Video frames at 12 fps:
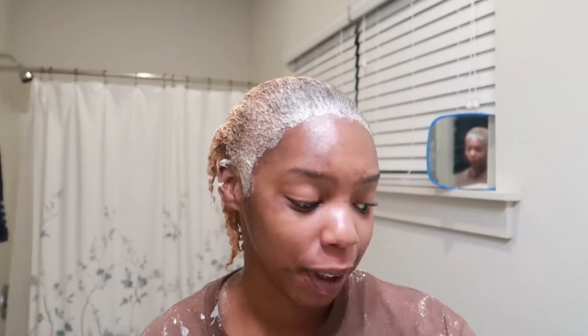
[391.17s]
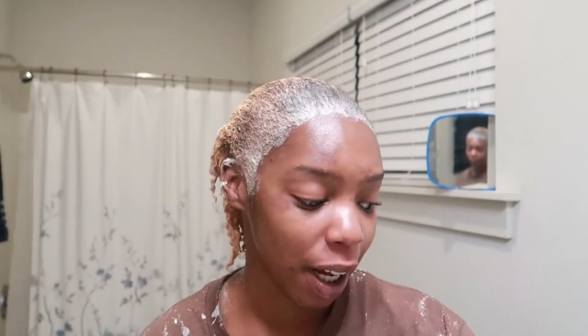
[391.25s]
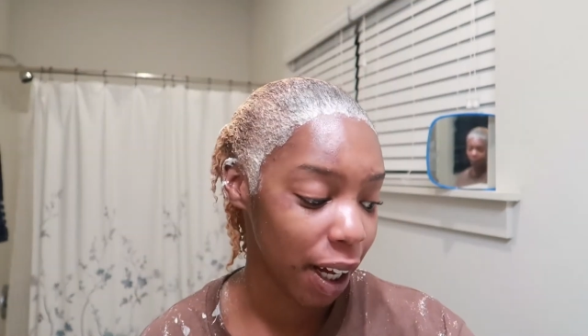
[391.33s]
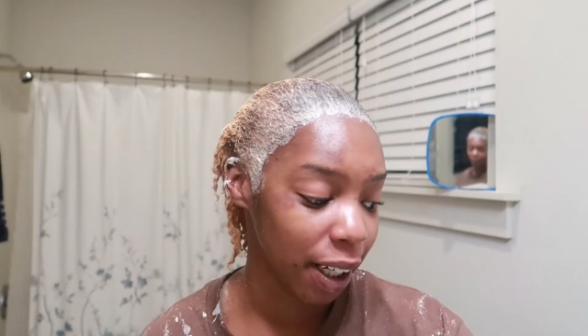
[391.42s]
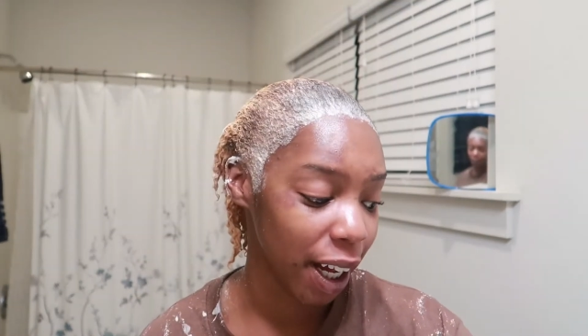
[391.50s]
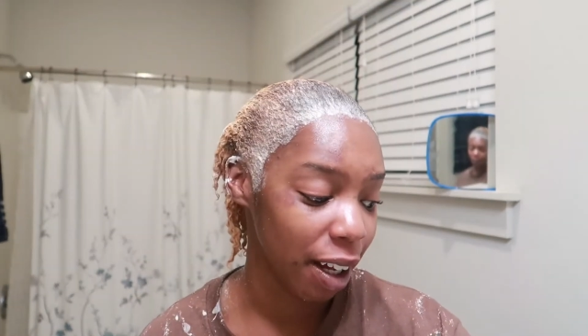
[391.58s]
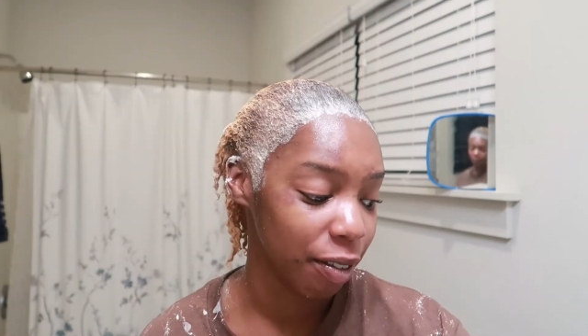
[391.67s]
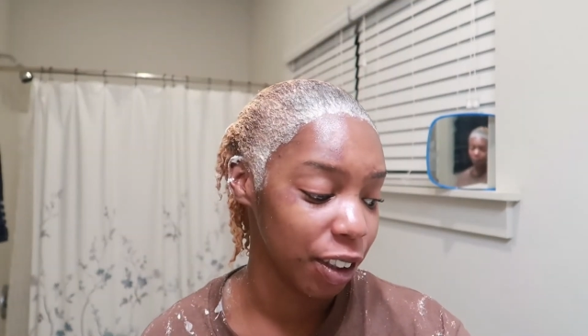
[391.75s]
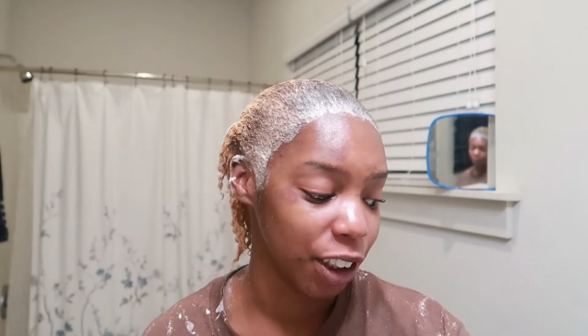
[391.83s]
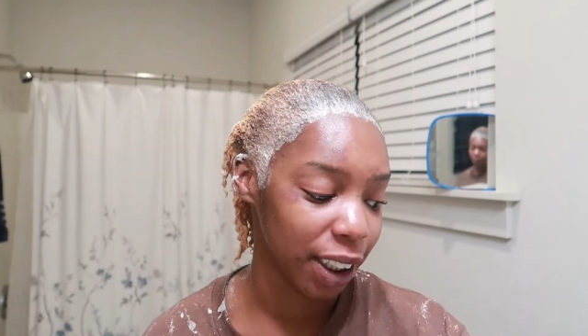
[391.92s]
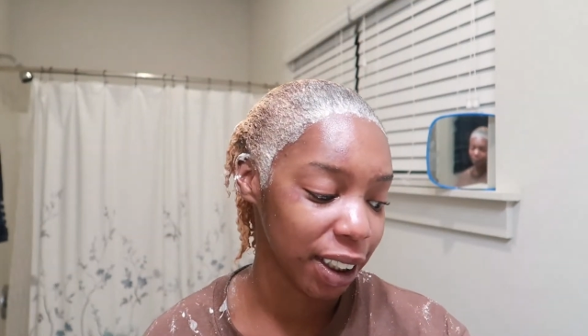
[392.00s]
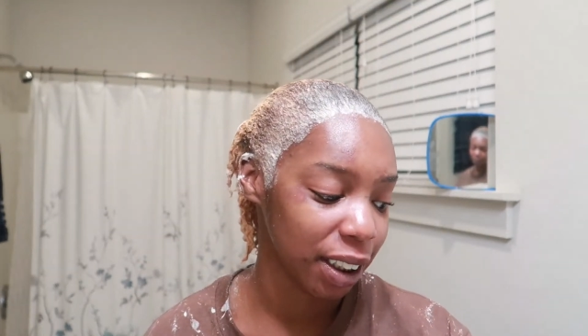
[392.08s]
I have
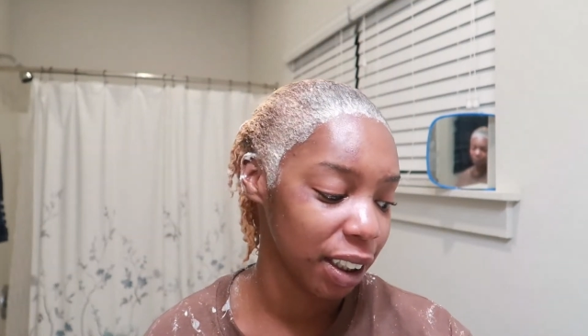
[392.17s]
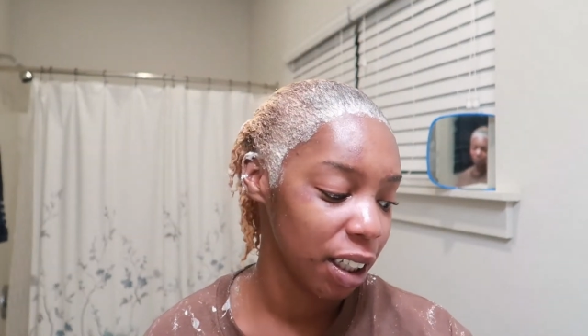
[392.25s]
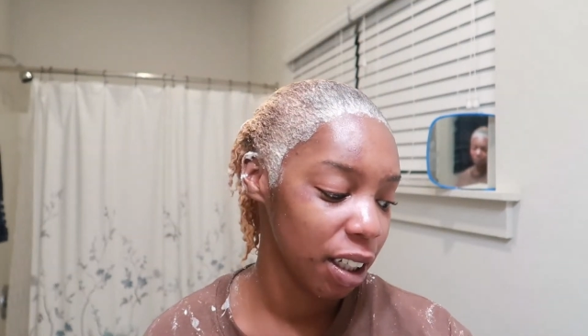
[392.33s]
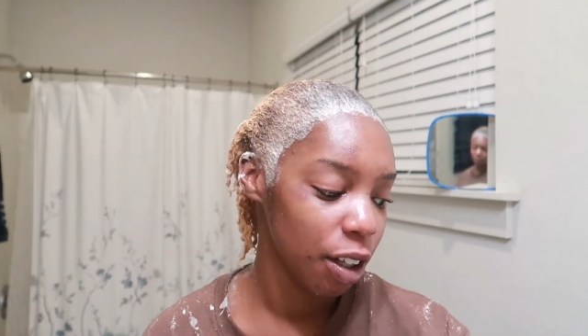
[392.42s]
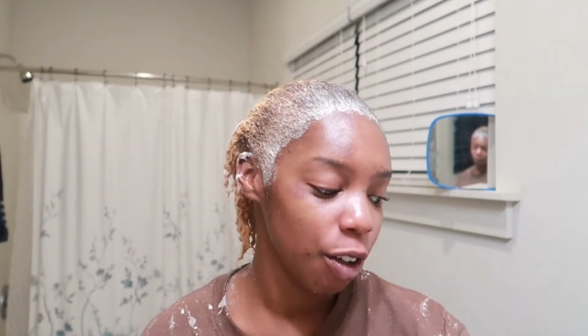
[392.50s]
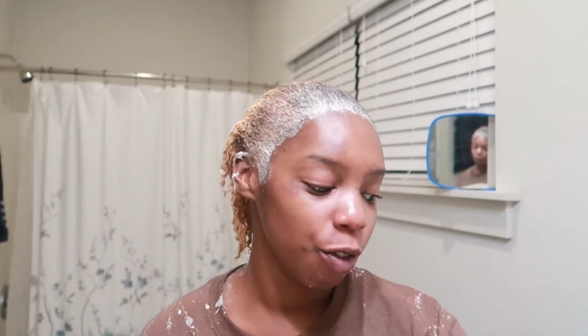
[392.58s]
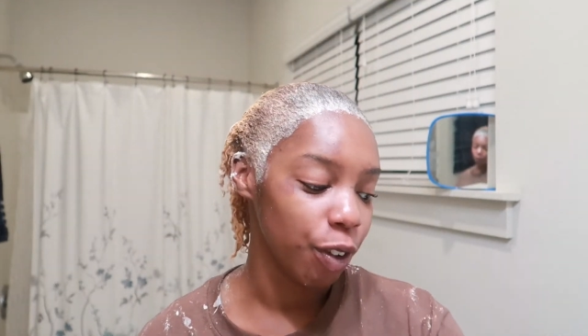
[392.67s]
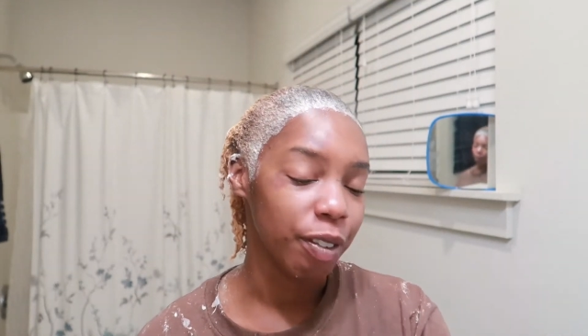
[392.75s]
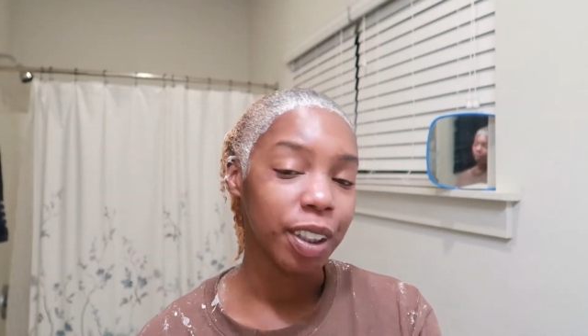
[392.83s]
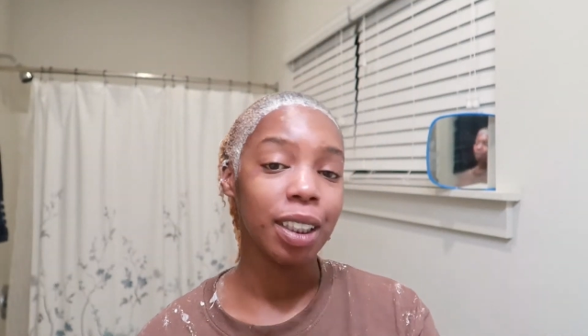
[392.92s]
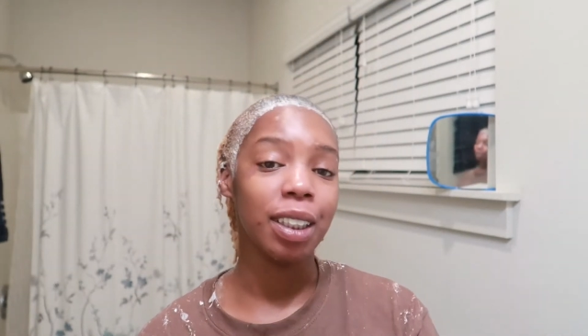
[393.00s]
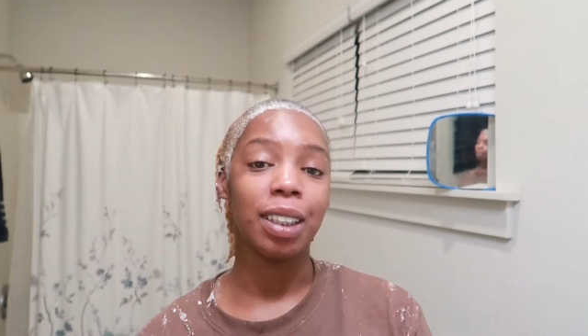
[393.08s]
just
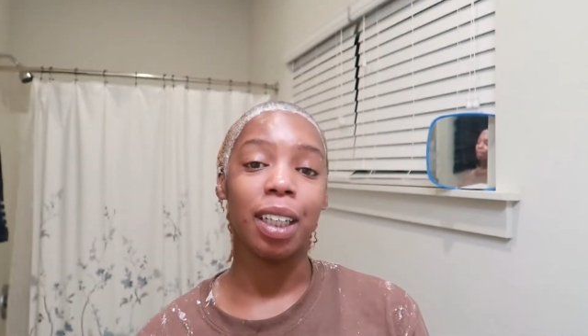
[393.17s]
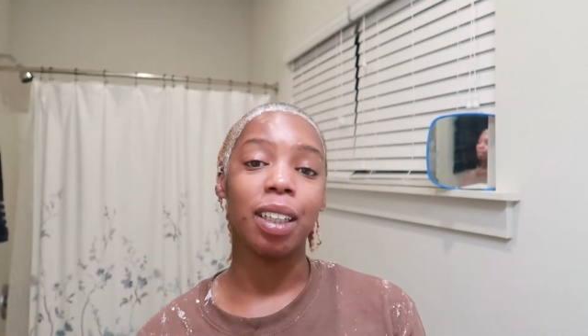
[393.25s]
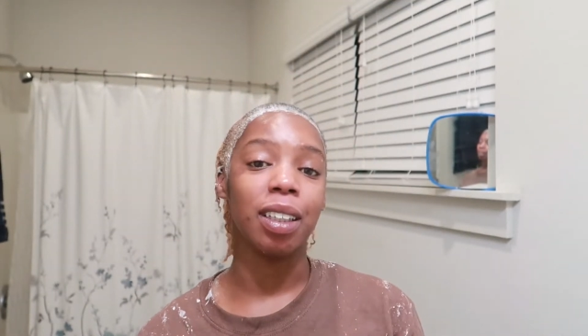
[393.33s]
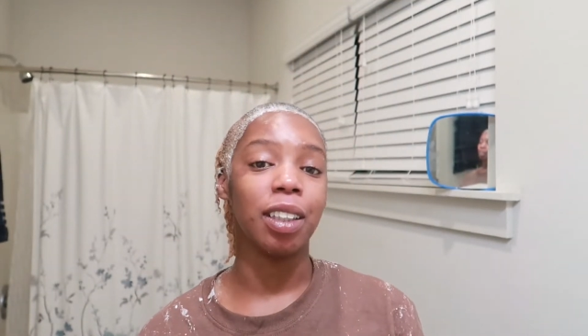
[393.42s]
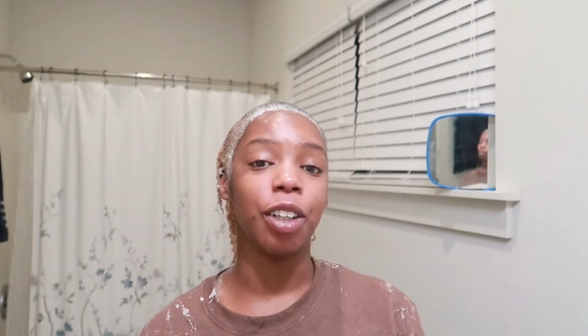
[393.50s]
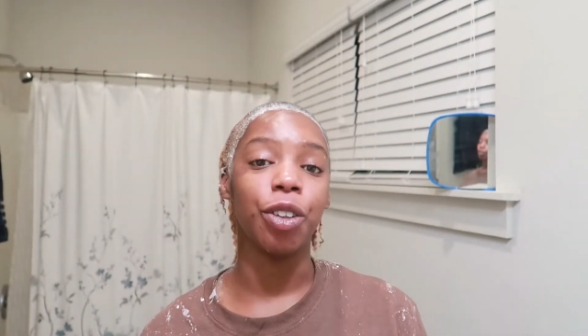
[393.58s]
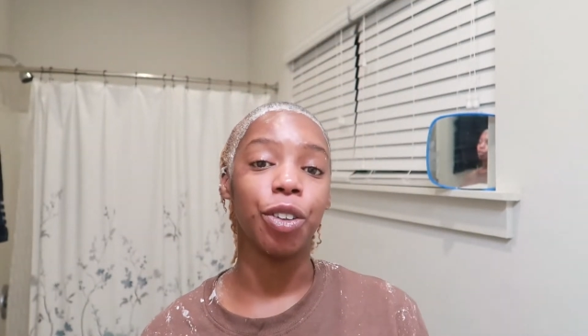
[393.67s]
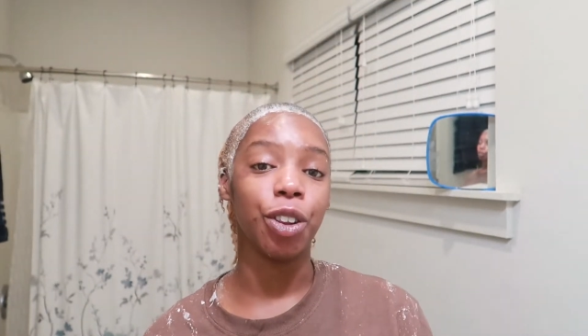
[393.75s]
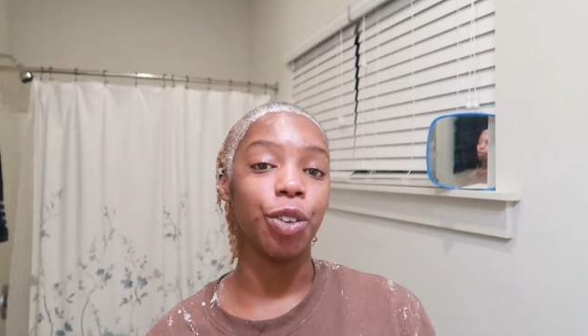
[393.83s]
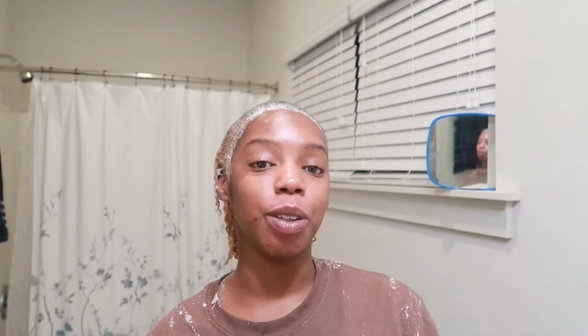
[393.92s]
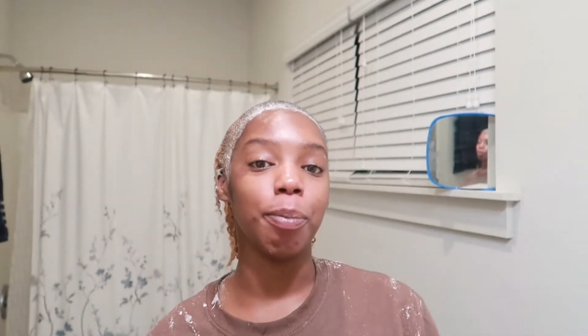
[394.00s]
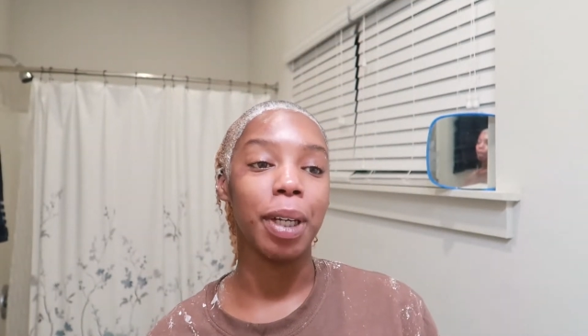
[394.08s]
15 seconds under
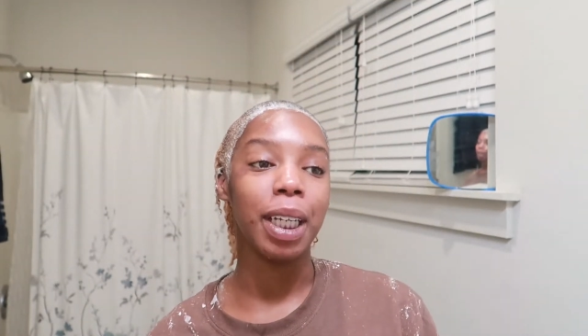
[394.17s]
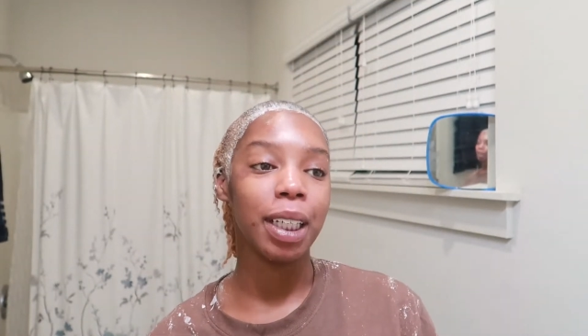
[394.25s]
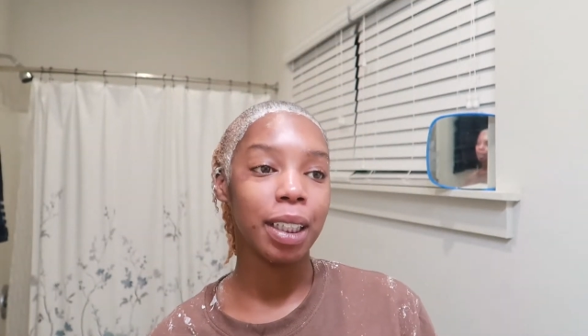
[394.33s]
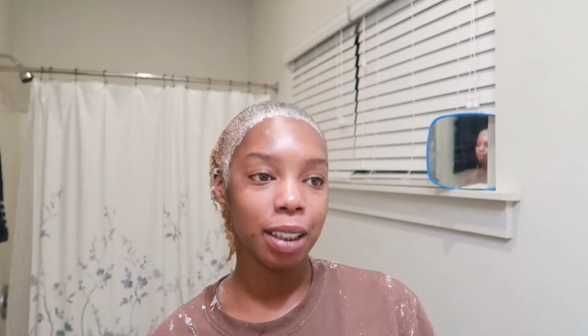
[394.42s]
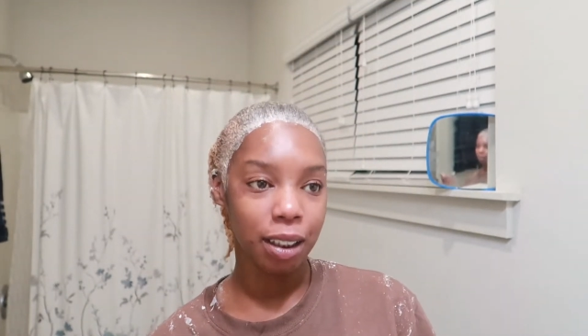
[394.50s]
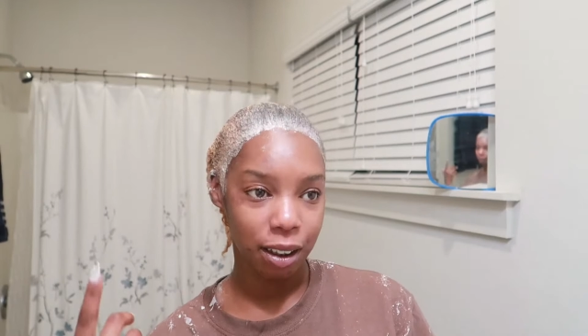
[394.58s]
3 minutes